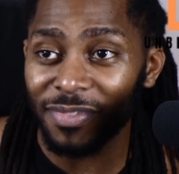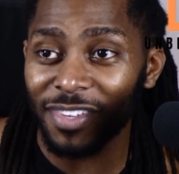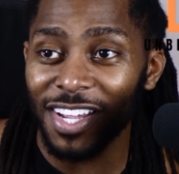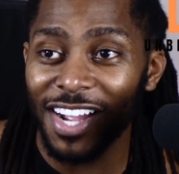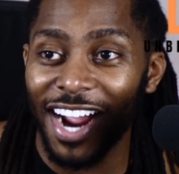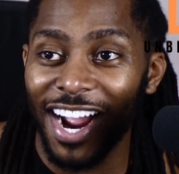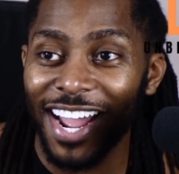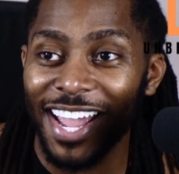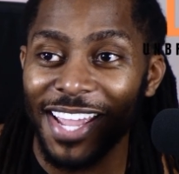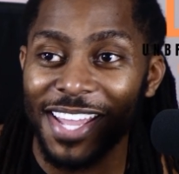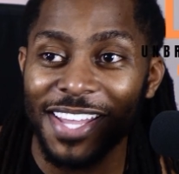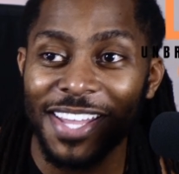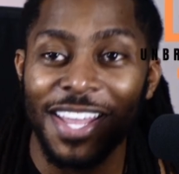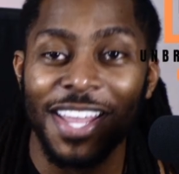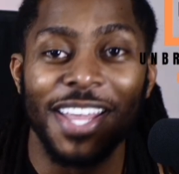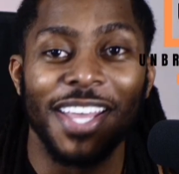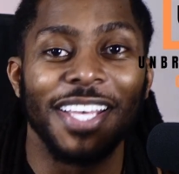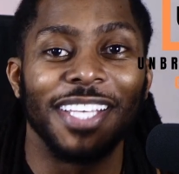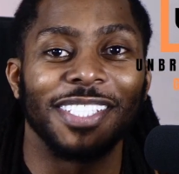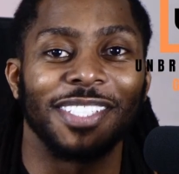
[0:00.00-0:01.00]
All right.
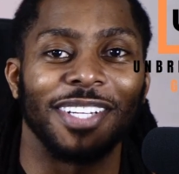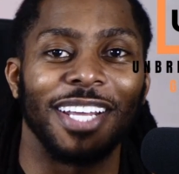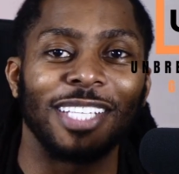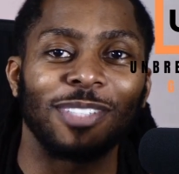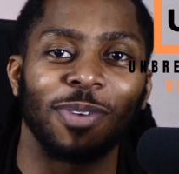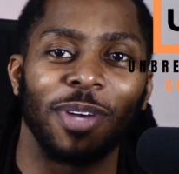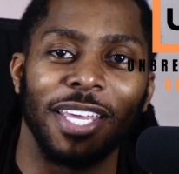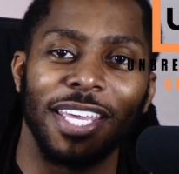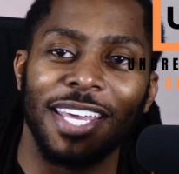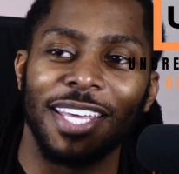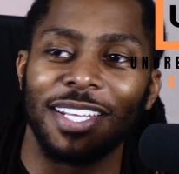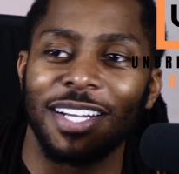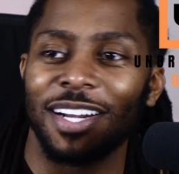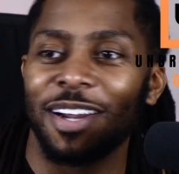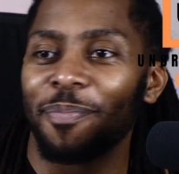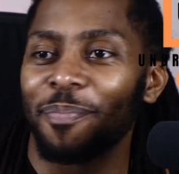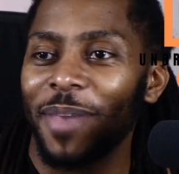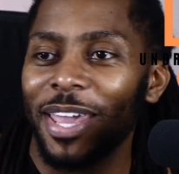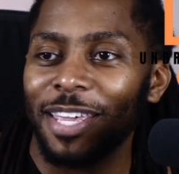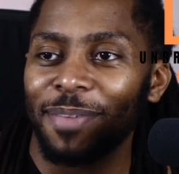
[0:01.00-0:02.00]
So that's what ended up
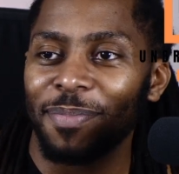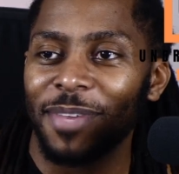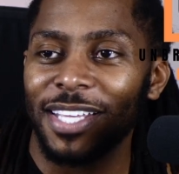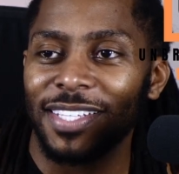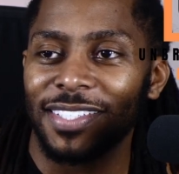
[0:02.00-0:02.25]
making me